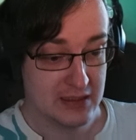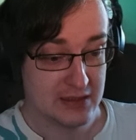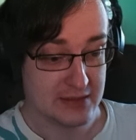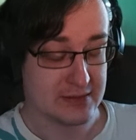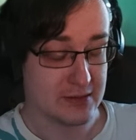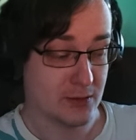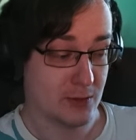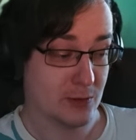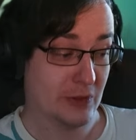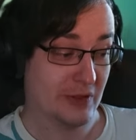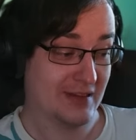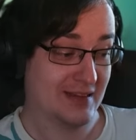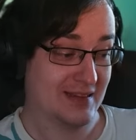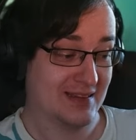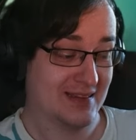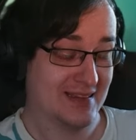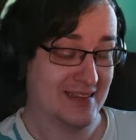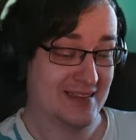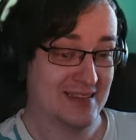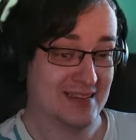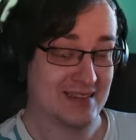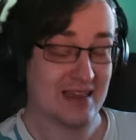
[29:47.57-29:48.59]
So
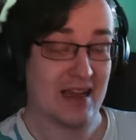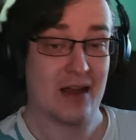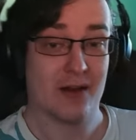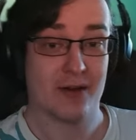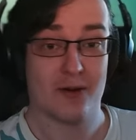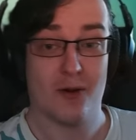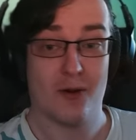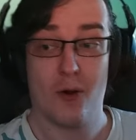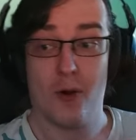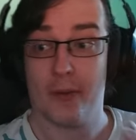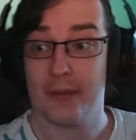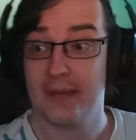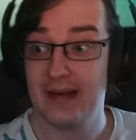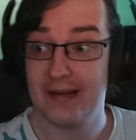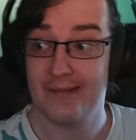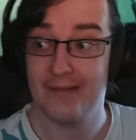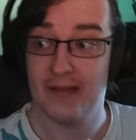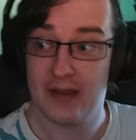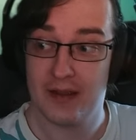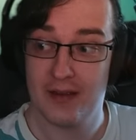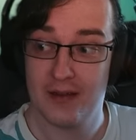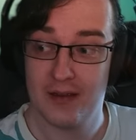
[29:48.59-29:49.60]
this is our
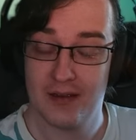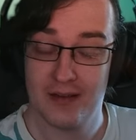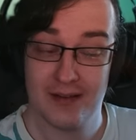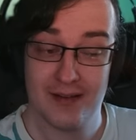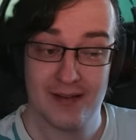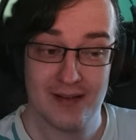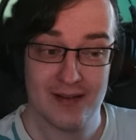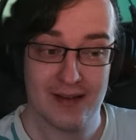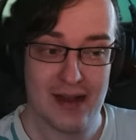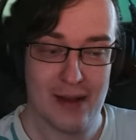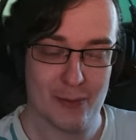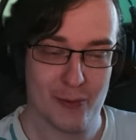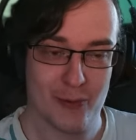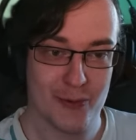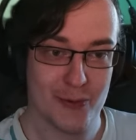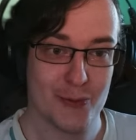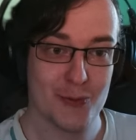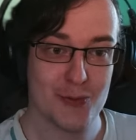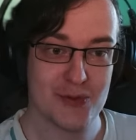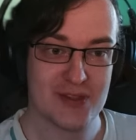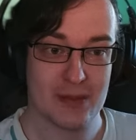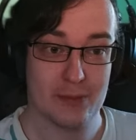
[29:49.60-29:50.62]
only way how to
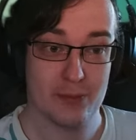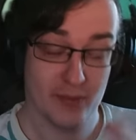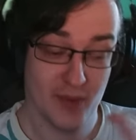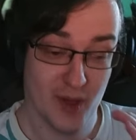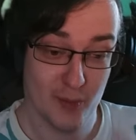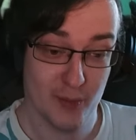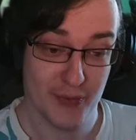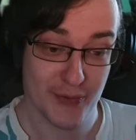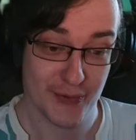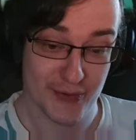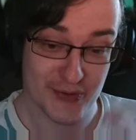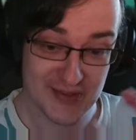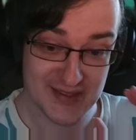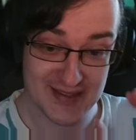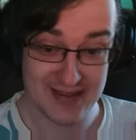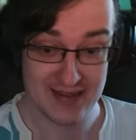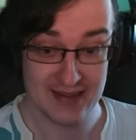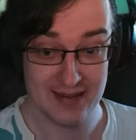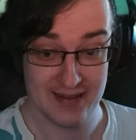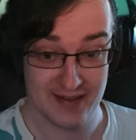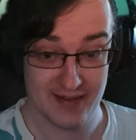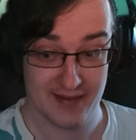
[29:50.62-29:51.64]
do some burst
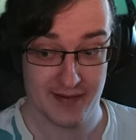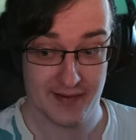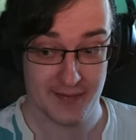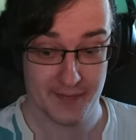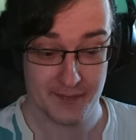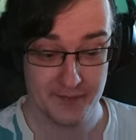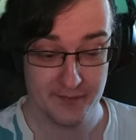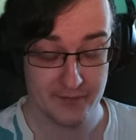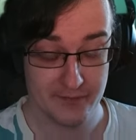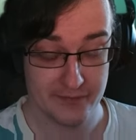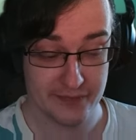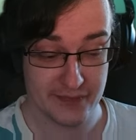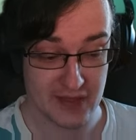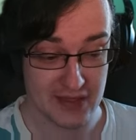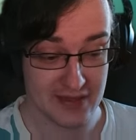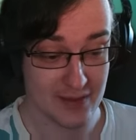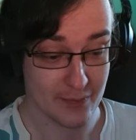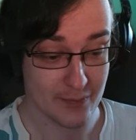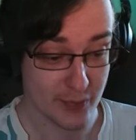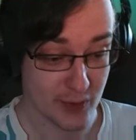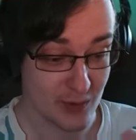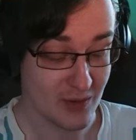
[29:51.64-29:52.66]
healing.
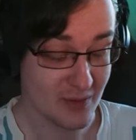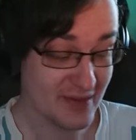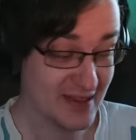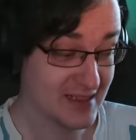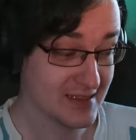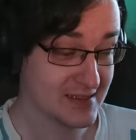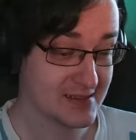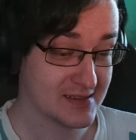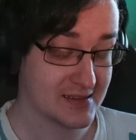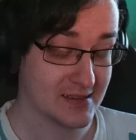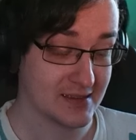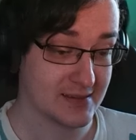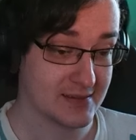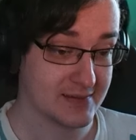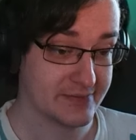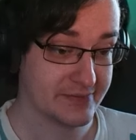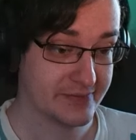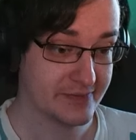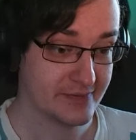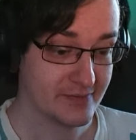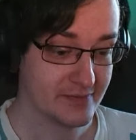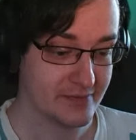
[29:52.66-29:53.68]
The problem is
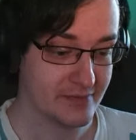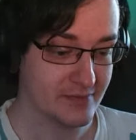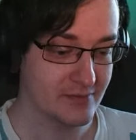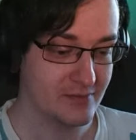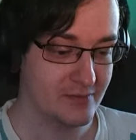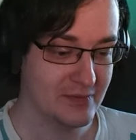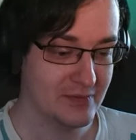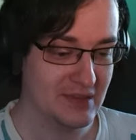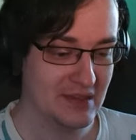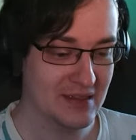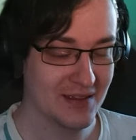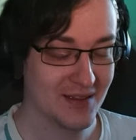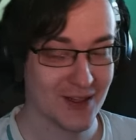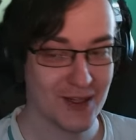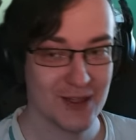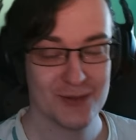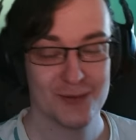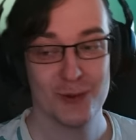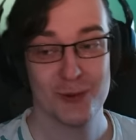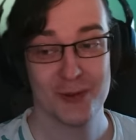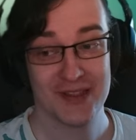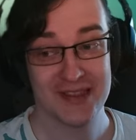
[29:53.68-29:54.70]

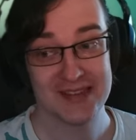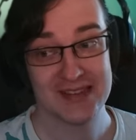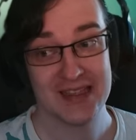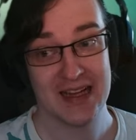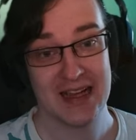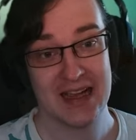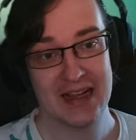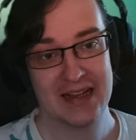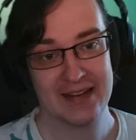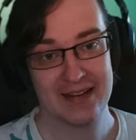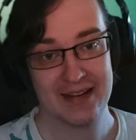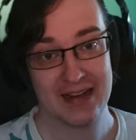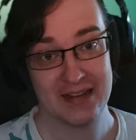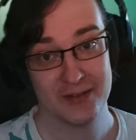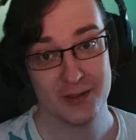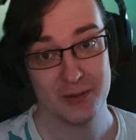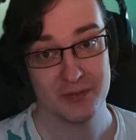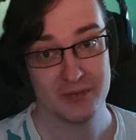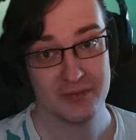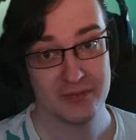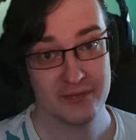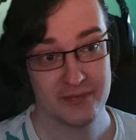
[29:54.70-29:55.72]
Convoke is highly
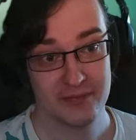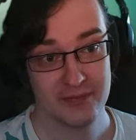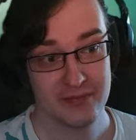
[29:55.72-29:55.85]
random.